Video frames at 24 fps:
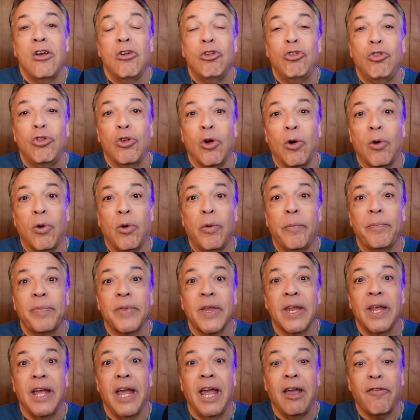So
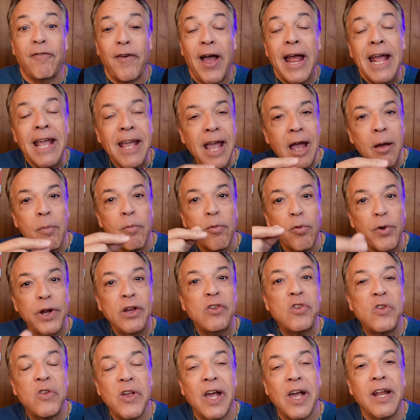if I kept
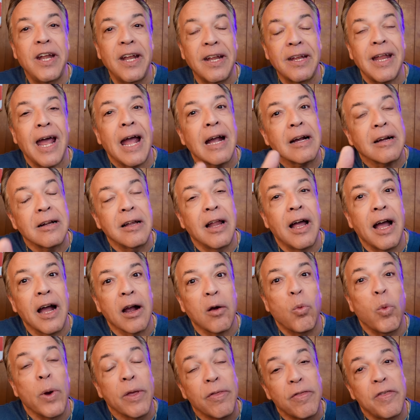resetting that
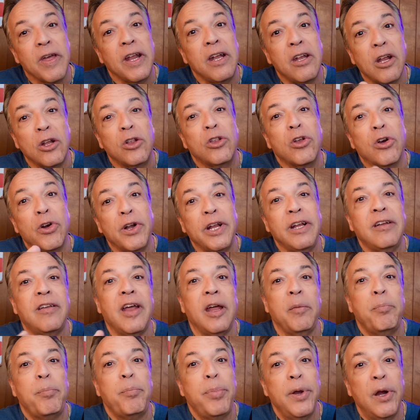clock within the 30
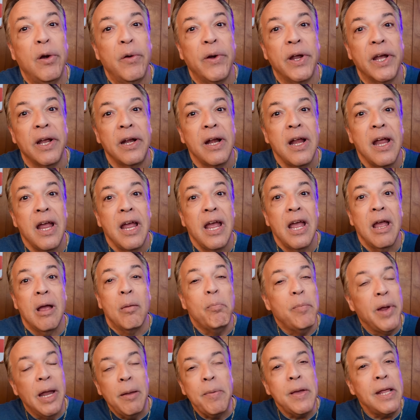day period,
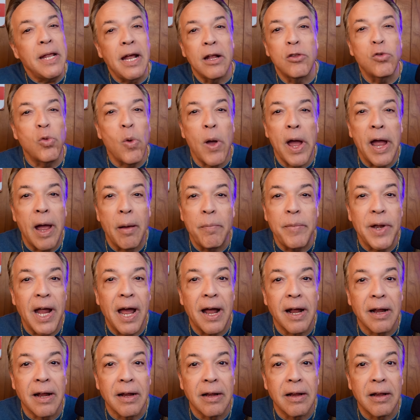maybe that's why I'm
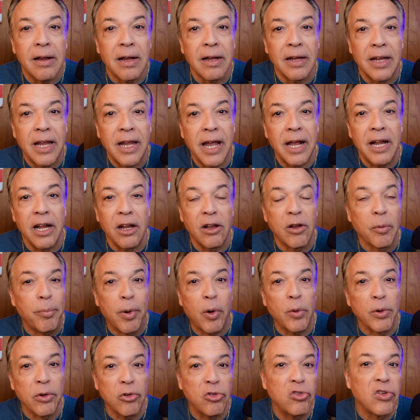not getting the
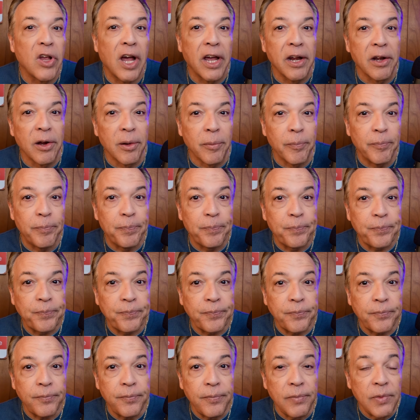bonus sign up.
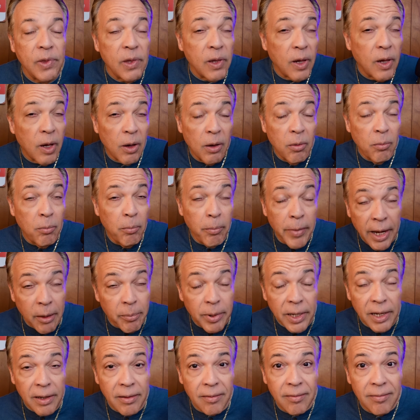
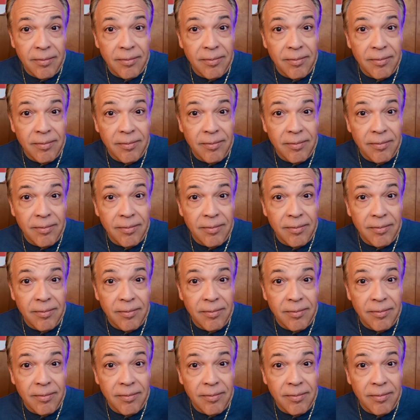Maybe.